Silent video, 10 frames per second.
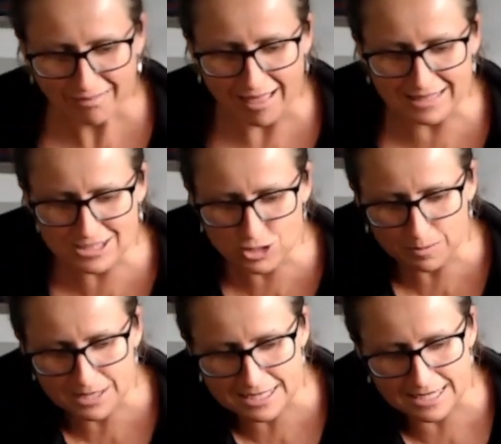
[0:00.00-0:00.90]
Let's
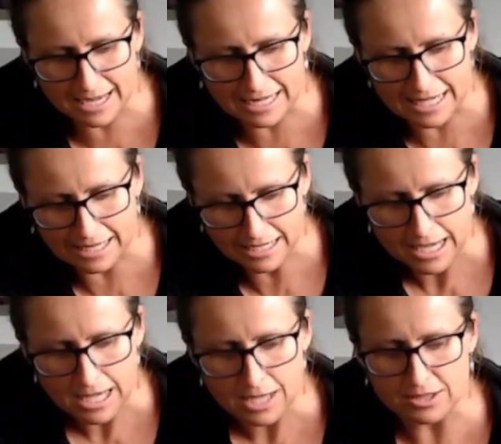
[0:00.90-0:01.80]
chop this down again.
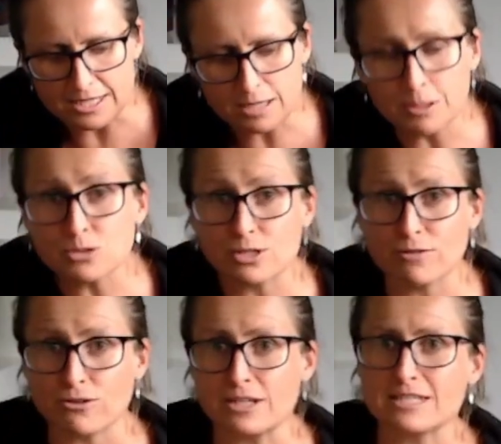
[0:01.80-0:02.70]
This time I'll do it
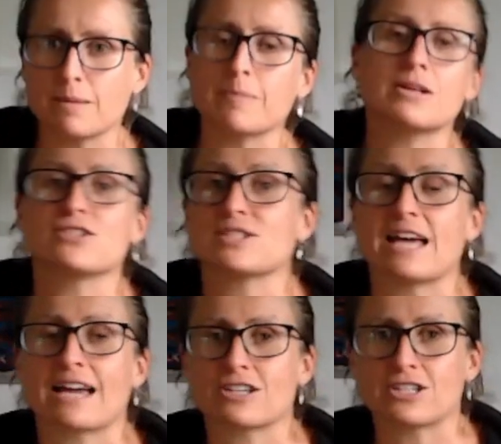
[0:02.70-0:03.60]
different. This time I'm gonna just
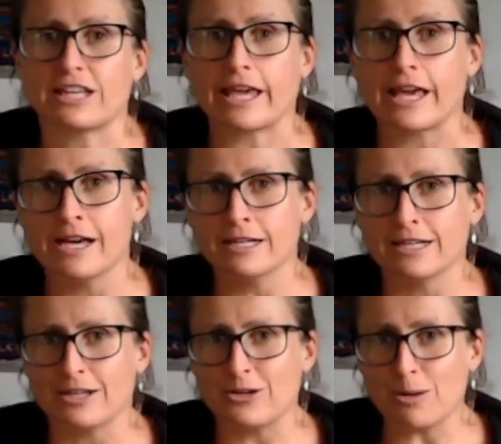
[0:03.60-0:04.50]
actually
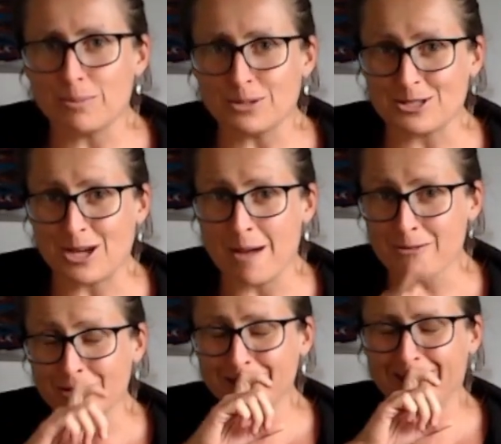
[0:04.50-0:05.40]
not put a
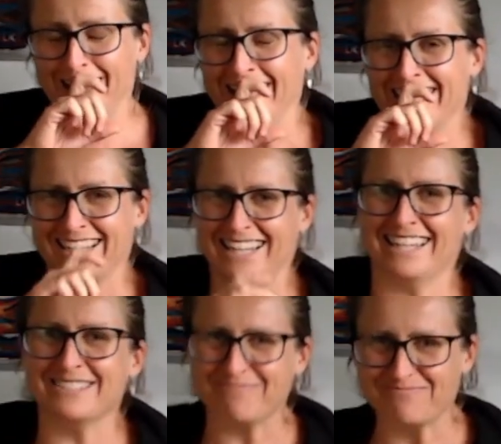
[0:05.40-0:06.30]
timer
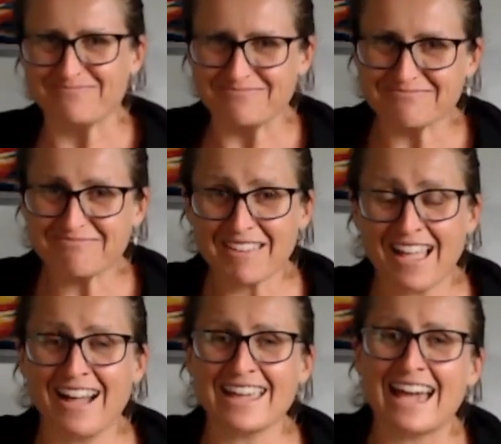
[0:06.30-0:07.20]
on.
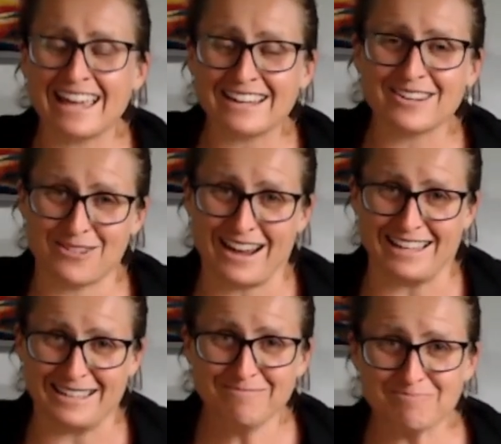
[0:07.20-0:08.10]
I ate a
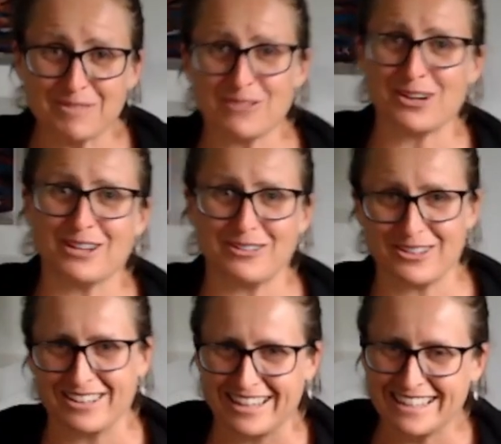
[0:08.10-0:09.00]
cracker before I got
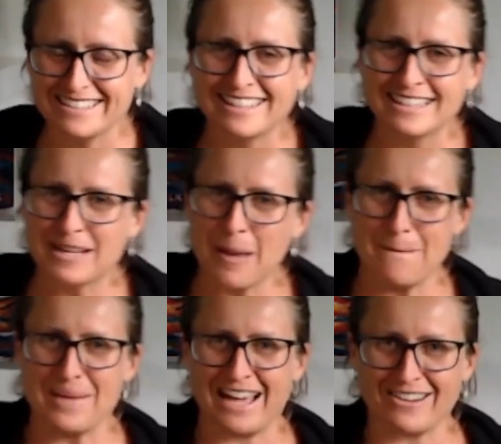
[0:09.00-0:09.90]
online.
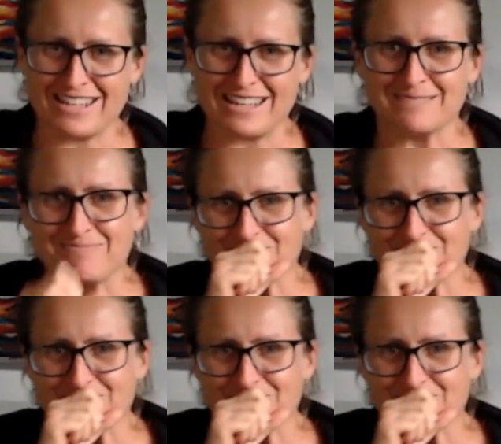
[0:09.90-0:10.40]
Bad idea.